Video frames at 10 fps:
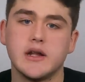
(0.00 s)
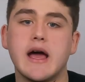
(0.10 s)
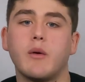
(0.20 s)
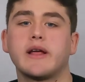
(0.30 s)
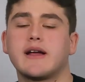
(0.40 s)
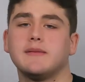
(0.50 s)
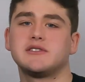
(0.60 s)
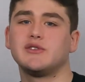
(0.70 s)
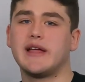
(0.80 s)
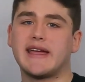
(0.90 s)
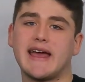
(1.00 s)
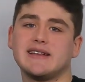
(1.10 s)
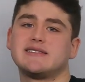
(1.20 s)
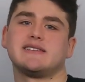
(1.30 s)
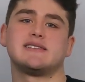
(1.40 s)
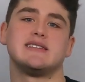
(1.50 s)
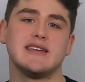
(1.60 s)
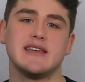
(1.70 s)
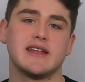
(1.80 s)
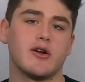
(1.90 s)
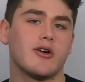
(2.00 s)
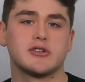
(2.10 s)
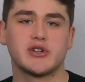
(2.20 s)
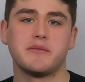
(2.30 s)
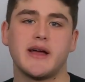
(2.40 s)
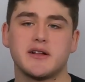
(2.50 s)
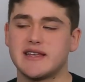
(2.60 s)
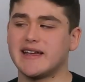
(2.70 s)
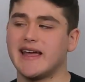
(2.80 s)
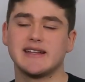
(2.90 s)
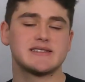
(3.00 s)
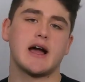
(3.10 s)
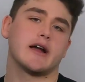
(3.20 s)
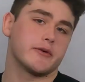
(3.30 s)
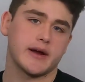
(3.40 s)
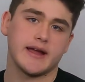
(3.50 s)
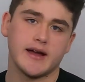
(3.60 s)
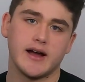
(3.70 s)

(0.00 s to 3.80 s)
Now, when it comes to like SSD and hard drive mounting, it's not great.